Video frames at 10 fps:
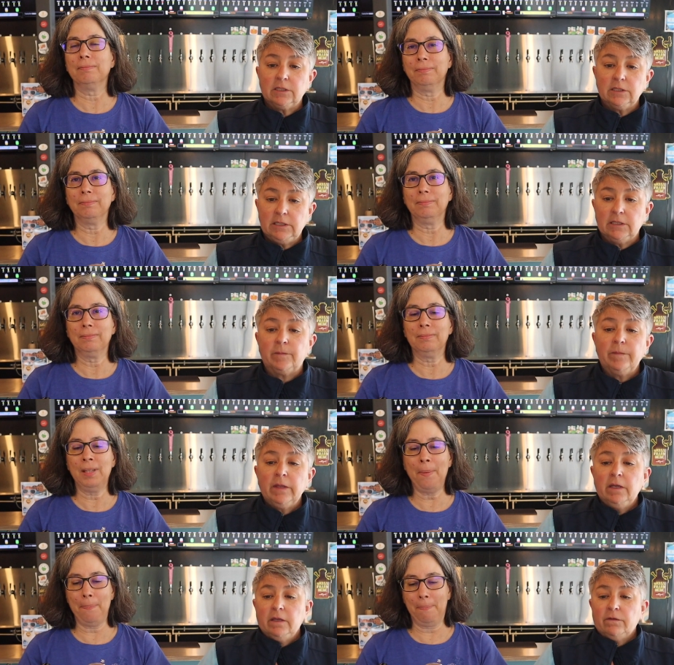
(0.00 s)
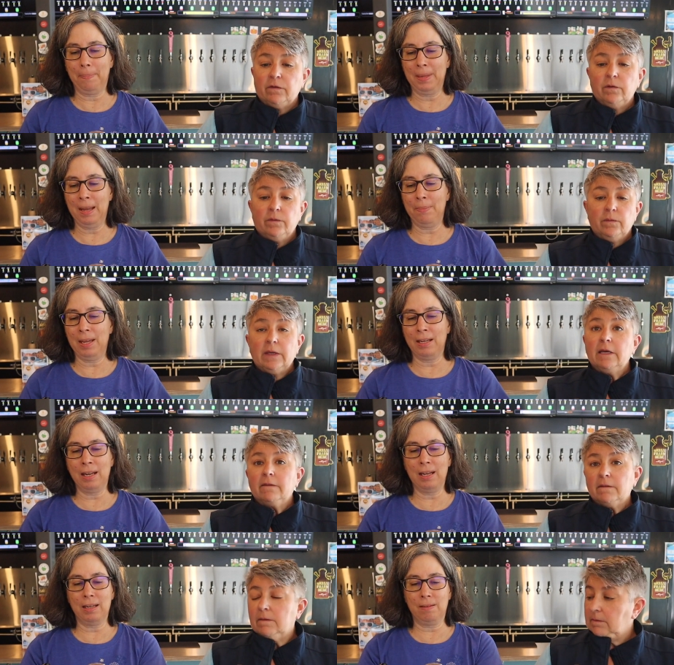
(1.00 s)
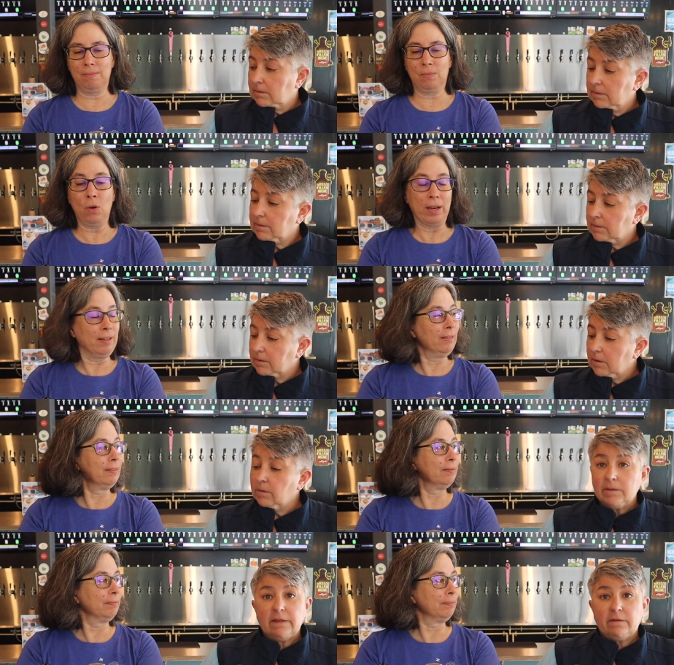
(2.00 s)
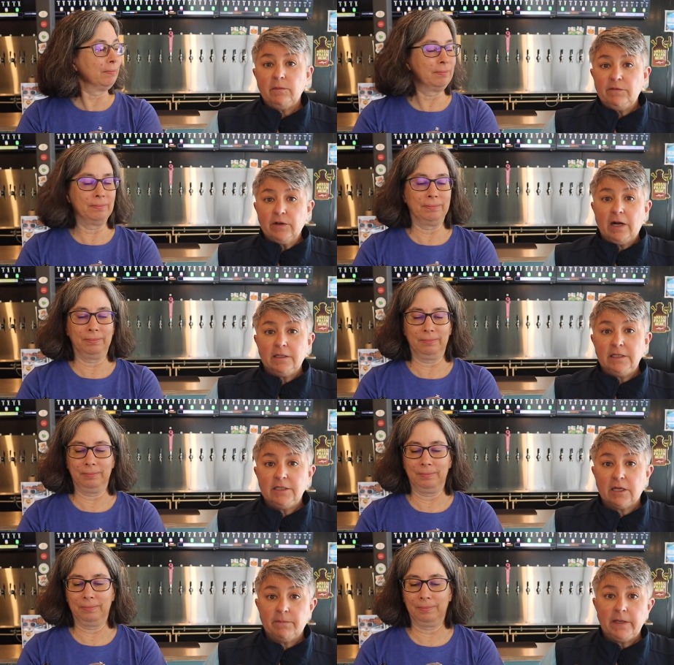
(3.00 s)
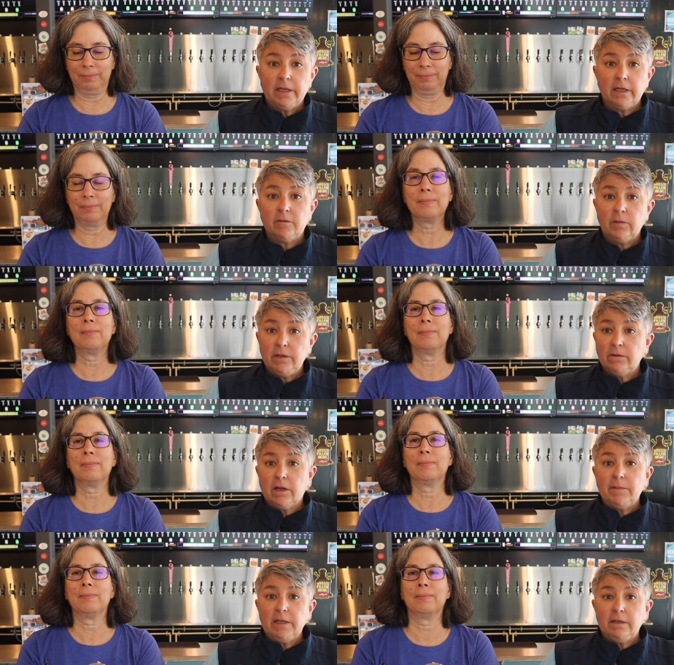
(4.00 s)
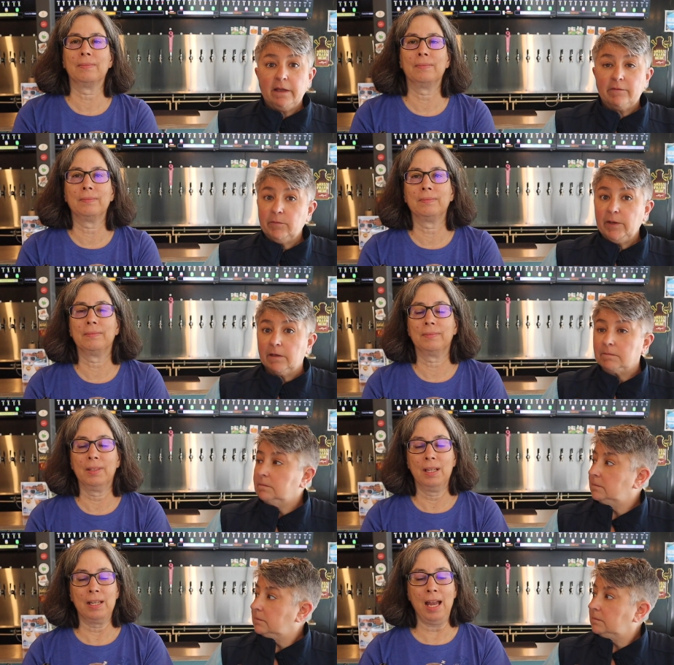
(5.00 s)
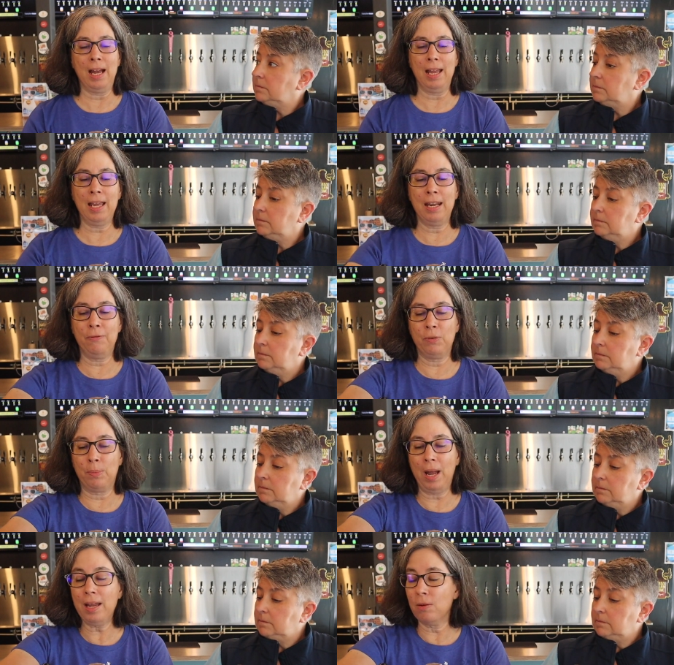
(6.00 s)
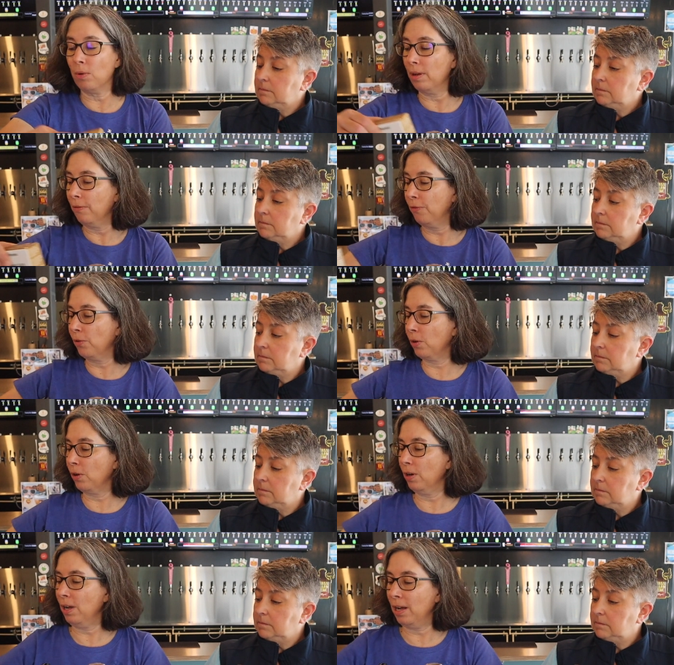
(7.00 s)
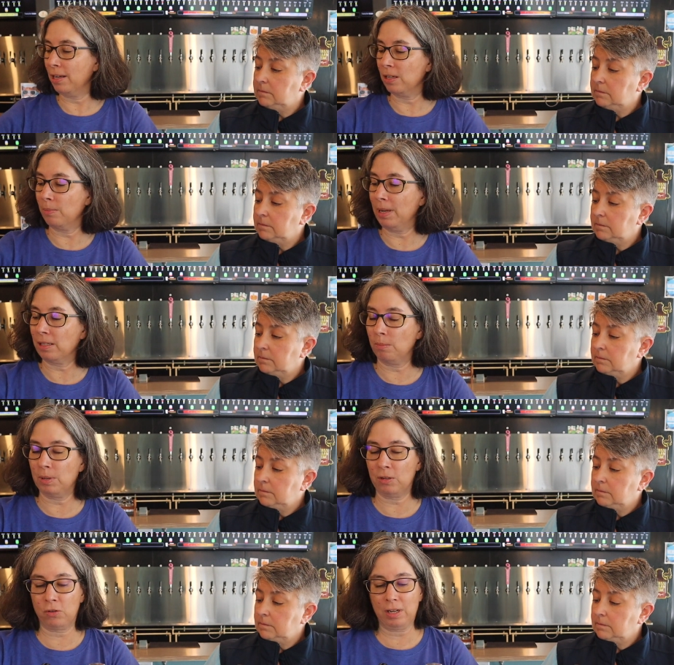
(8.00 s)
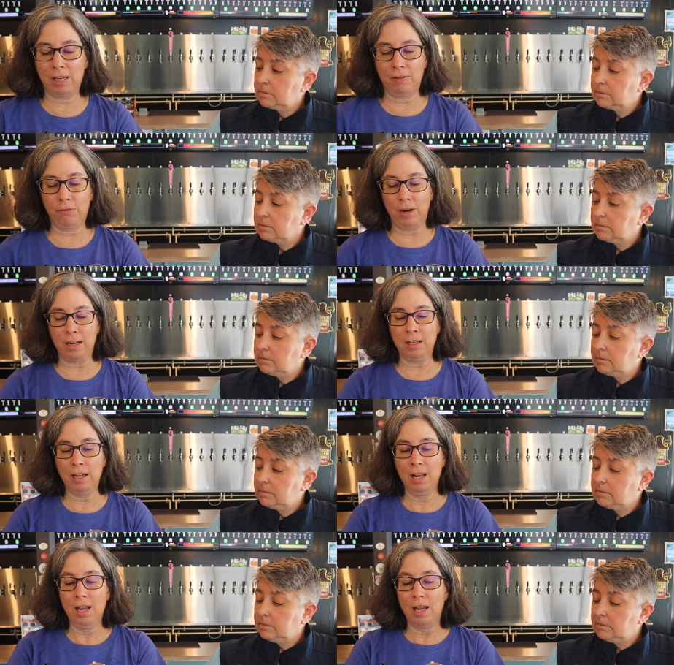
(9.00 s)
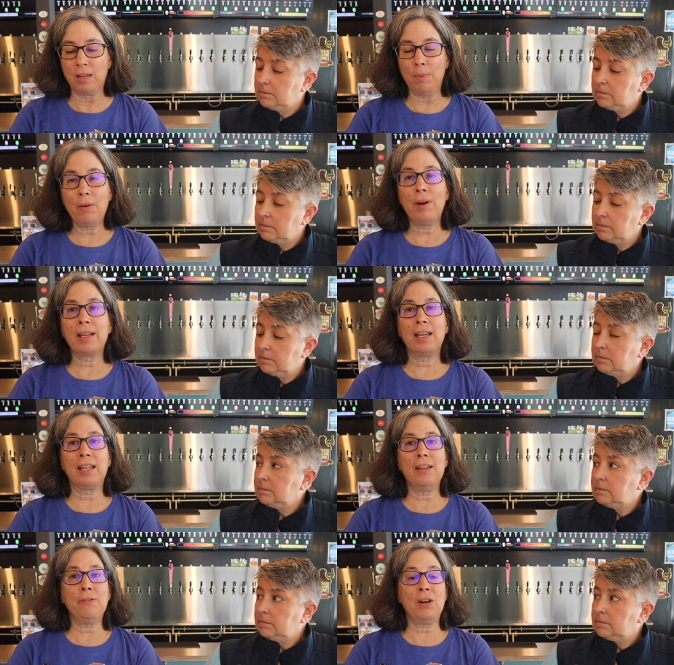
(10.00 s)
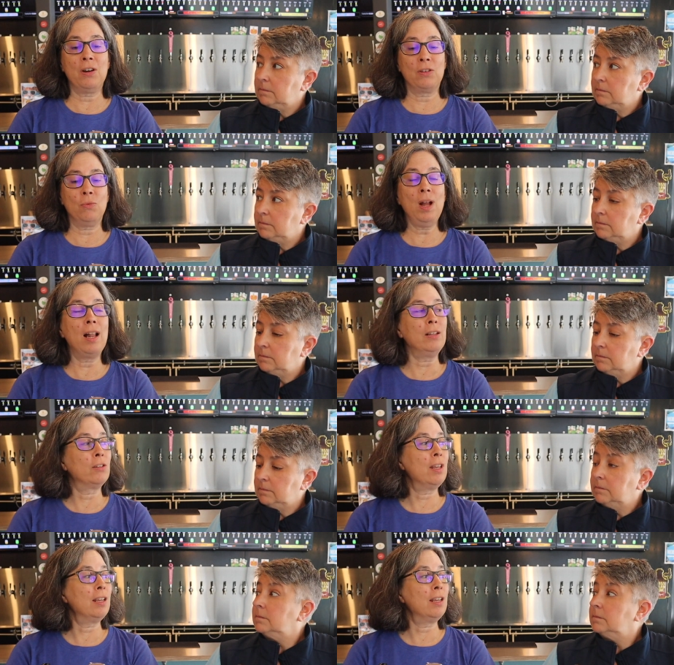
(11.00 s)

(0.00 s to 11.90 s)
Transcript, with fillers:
Speaker 1: a good deal. Yeah. So yeah. Get, go ahead. Oh, get some of your holiday shopping done when you come in to have a beer.
Speaker 2: Yeah, and if you're buying one for uh, your best beer drinking friend you might want to get a gift card as well so they